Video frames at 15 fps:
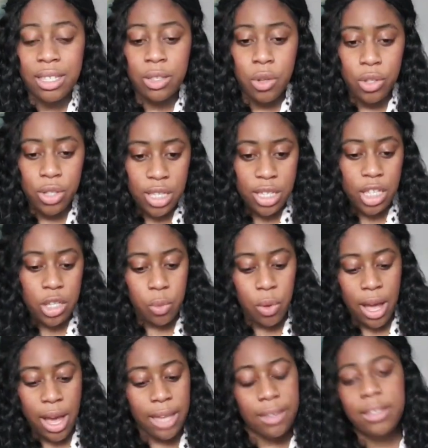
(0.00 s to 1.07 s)
So this is
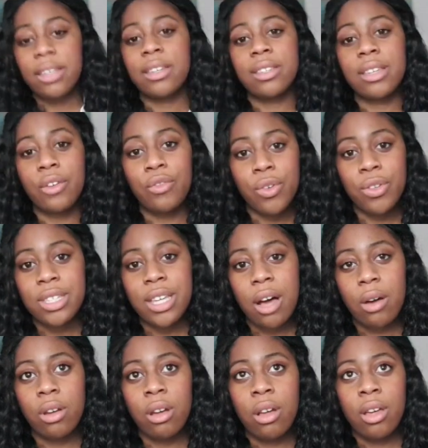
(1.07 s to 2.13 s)
what I did. I wrote
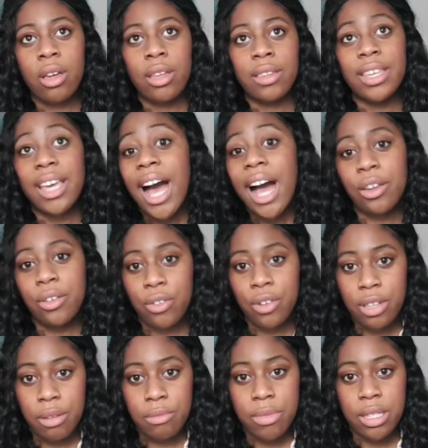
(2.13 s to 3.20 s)
down the
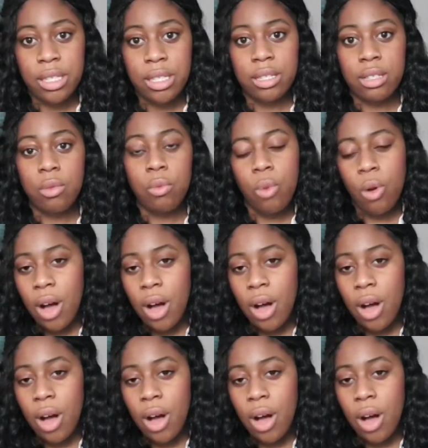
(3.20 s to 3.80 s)
algorithms,